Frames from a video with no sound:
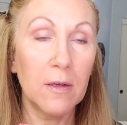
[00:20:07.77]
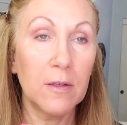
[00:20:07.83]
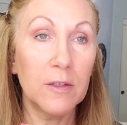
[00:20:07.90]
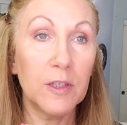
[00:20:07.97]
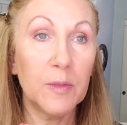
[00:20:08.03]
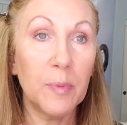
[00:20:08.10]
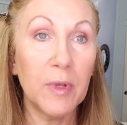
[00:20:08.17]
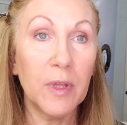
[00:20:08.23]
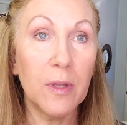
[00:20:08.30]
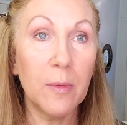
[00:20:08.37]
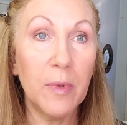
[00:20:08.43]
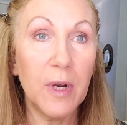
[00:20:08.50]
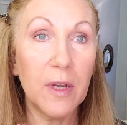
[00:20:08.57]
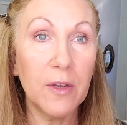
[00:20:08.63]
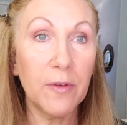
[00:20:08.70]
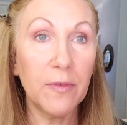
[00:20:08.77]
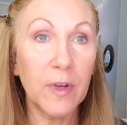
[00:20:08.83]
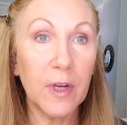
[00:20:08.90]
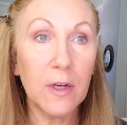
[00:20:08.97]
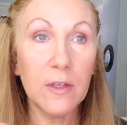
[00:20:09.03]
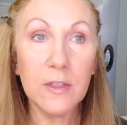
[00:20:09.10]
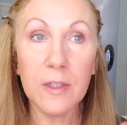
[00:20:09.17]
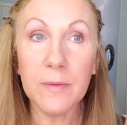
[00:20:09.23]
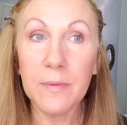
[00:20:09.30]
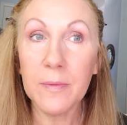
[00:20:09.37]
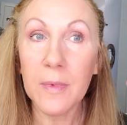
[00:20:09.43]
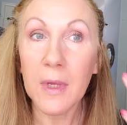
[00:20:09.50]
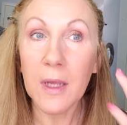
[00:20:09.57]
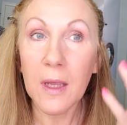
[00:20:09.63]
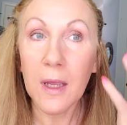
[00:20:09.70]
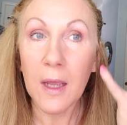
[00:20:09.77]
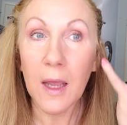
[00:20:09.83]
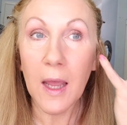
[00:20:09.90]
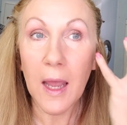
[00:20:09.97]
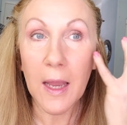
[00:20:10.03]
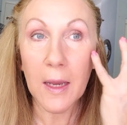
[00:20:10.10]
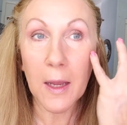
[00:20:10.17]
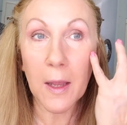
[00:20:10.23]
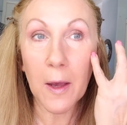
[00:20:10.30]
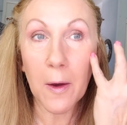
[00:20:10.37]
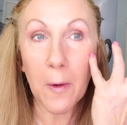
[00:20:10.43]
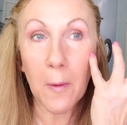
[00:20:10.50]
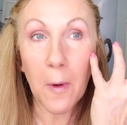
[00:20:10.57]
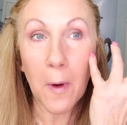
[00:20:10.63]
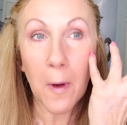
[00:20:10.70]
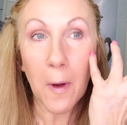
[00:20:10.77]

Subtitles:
just put a little bit on your fingers and go